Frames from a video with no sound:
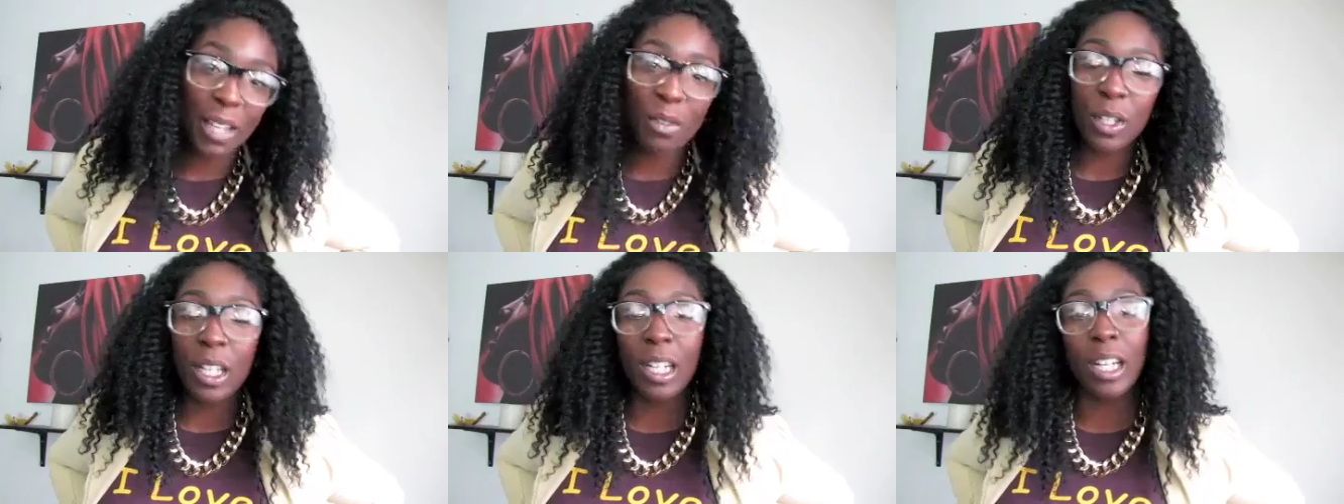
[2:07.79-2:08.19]

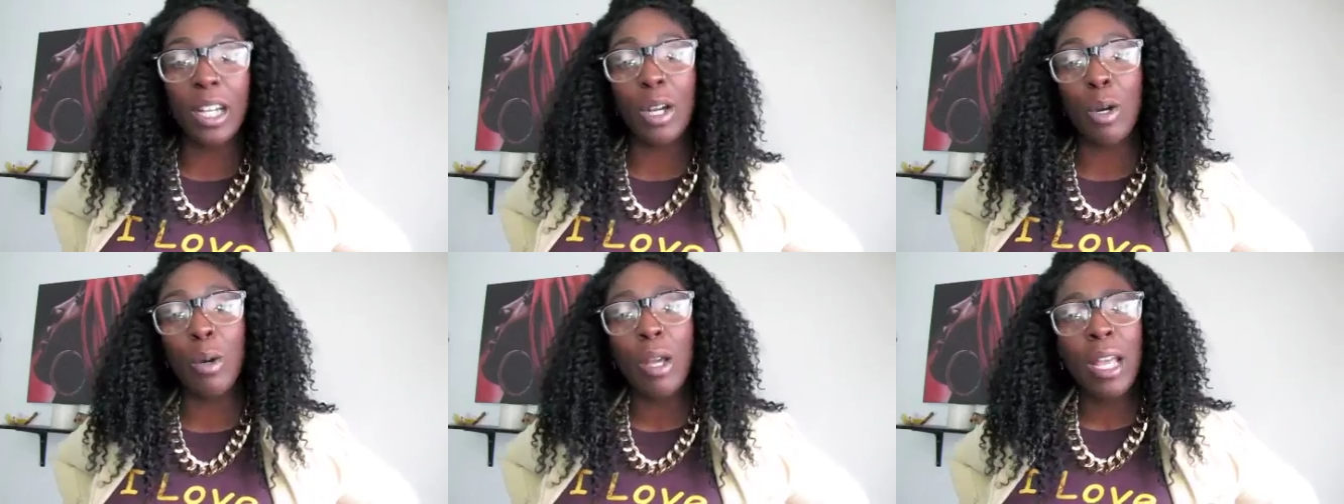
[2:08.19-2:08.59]
if you're gonna
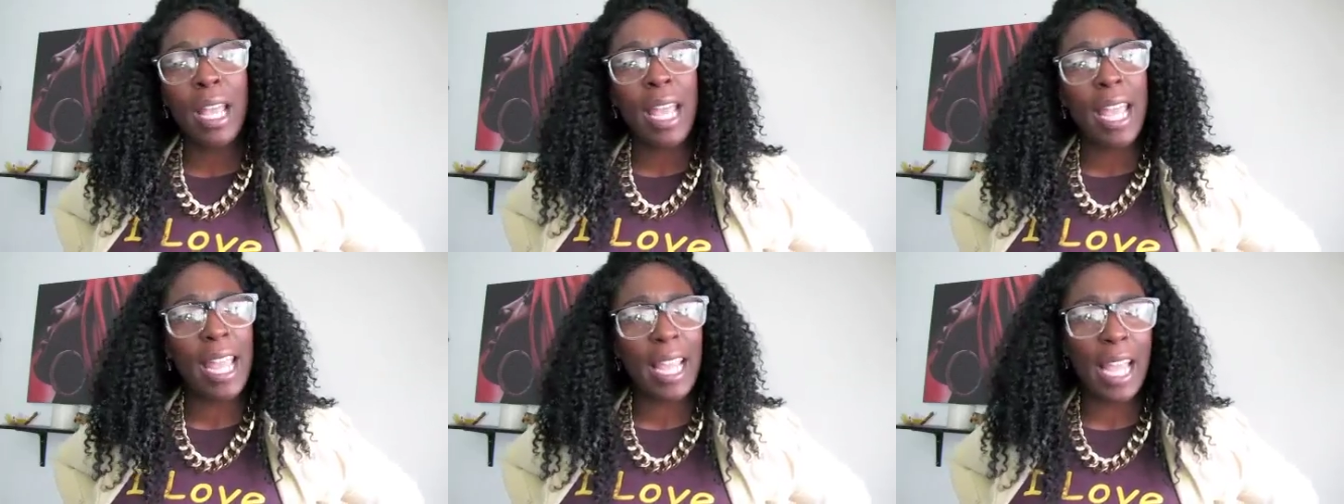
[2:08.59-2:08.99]
go
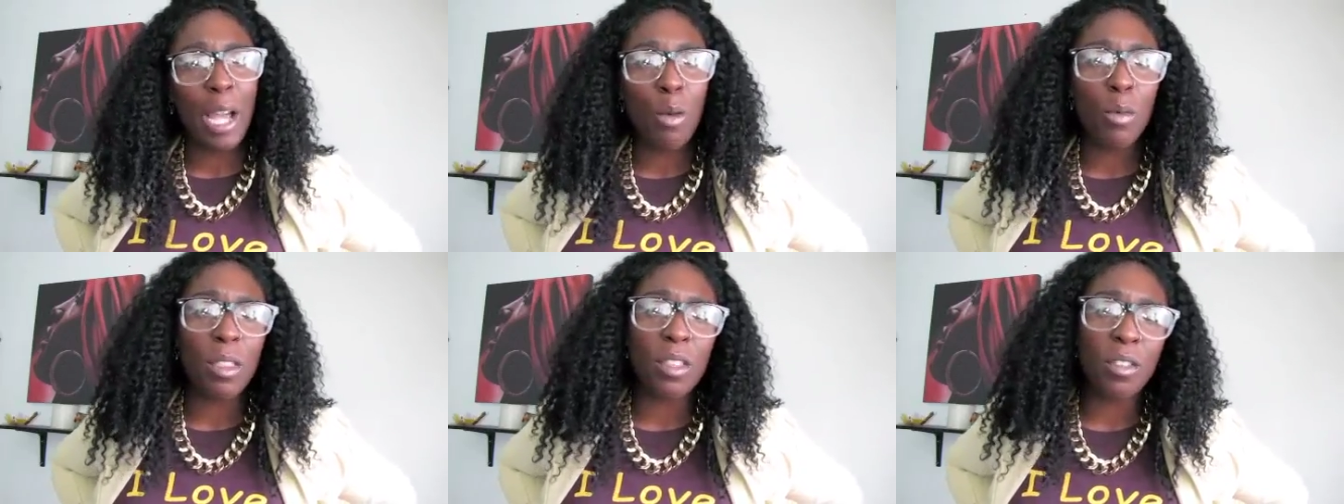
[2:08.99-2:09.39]
hang
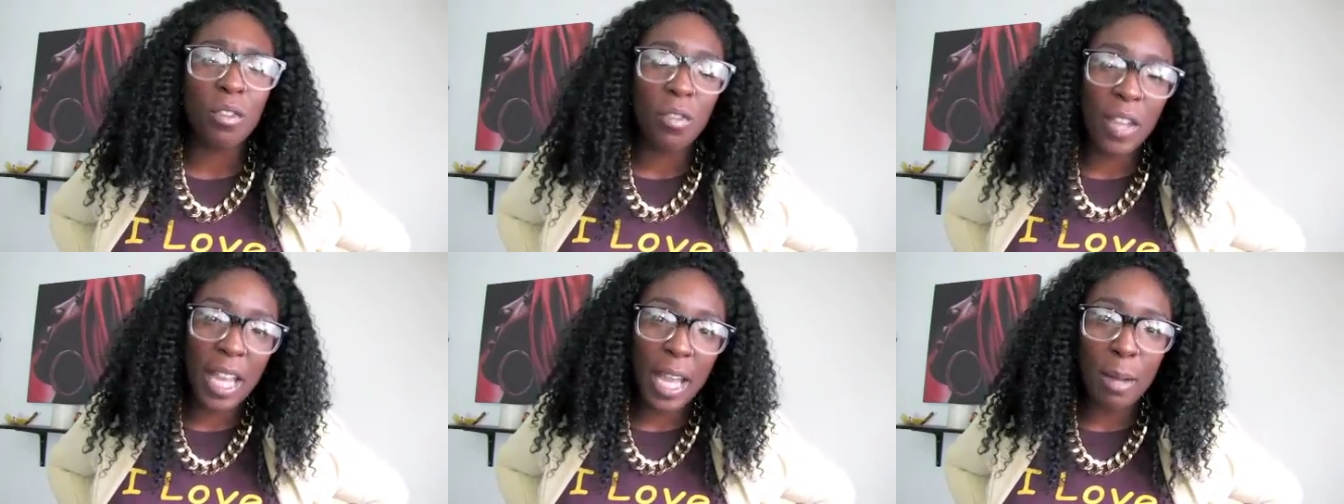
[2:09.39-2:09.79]
out with your
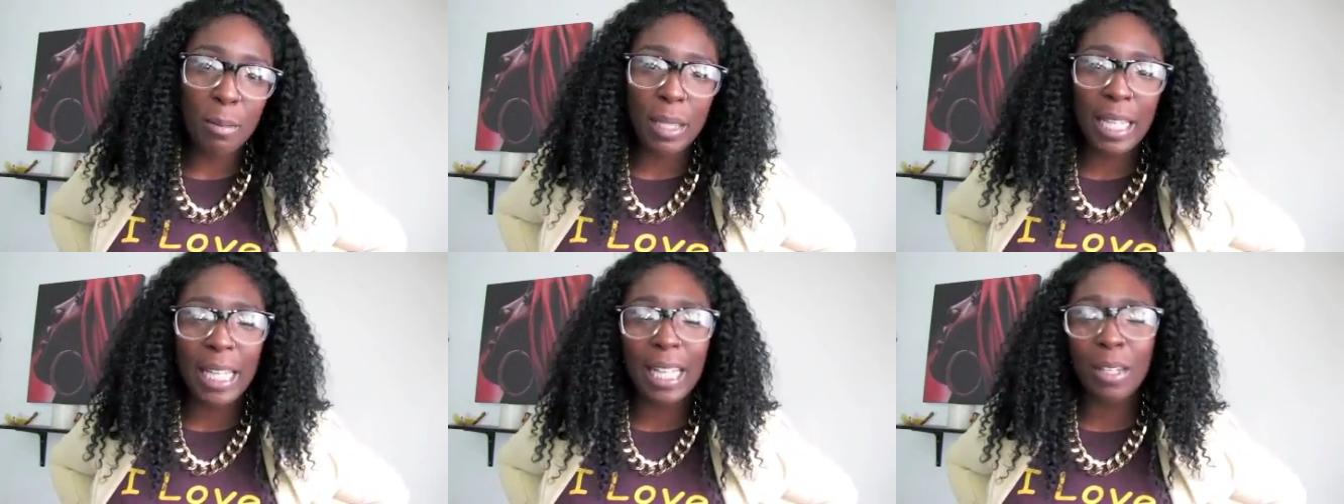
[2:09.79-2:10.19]

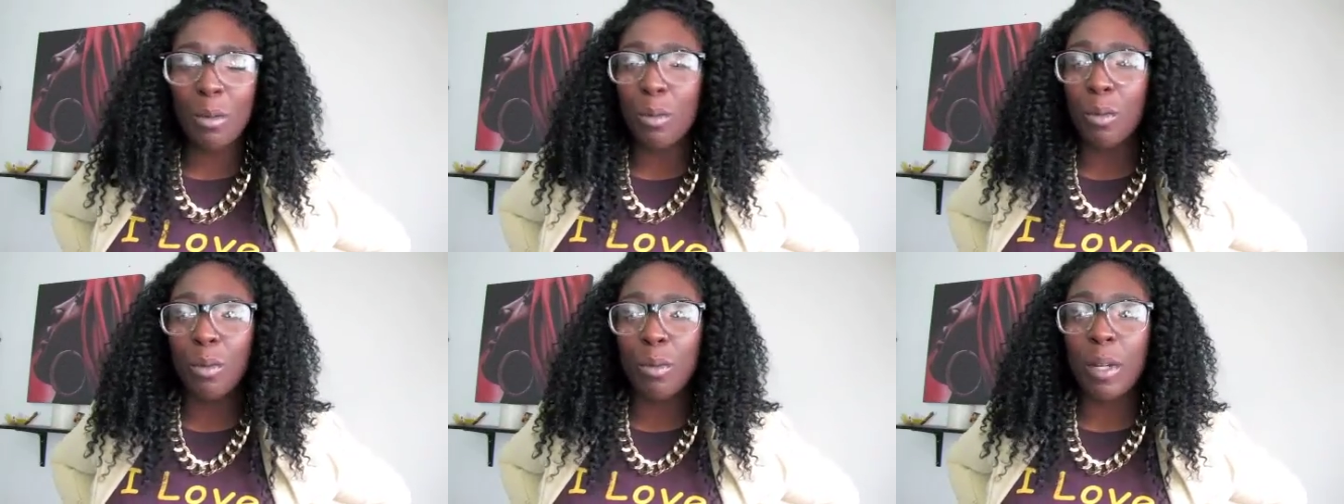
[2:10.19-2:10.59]
family,
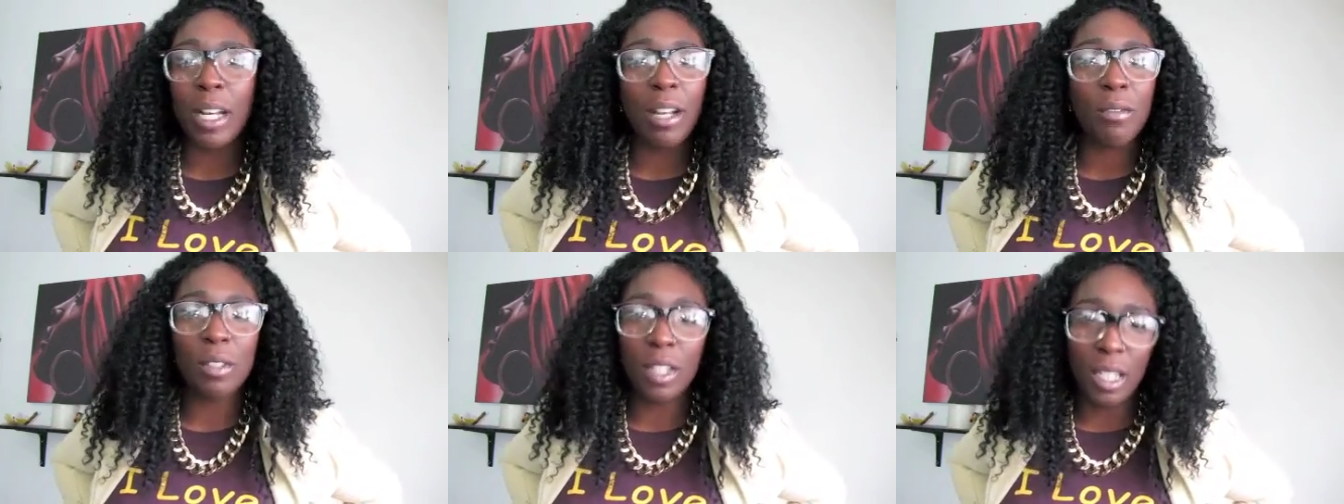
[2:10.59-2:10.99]

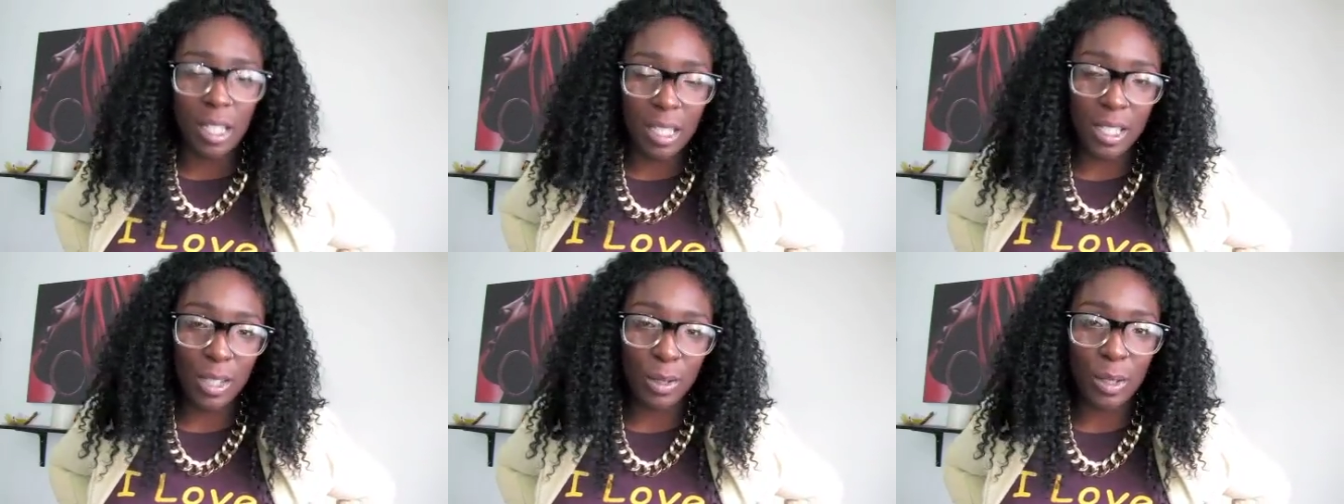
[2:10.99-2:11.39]
whatever you're
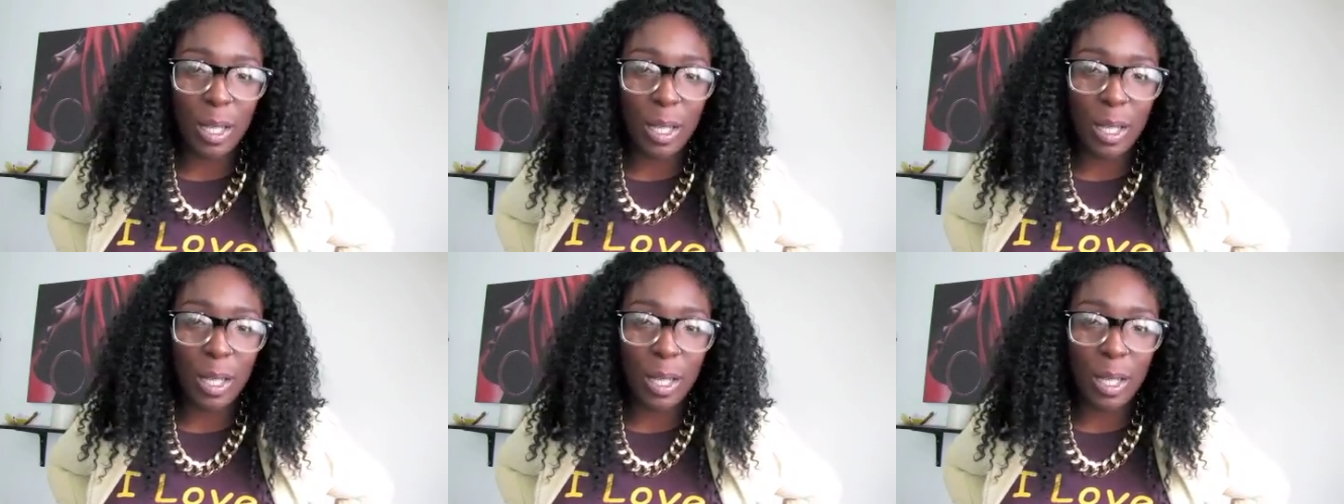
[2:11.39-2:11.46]
gonna do.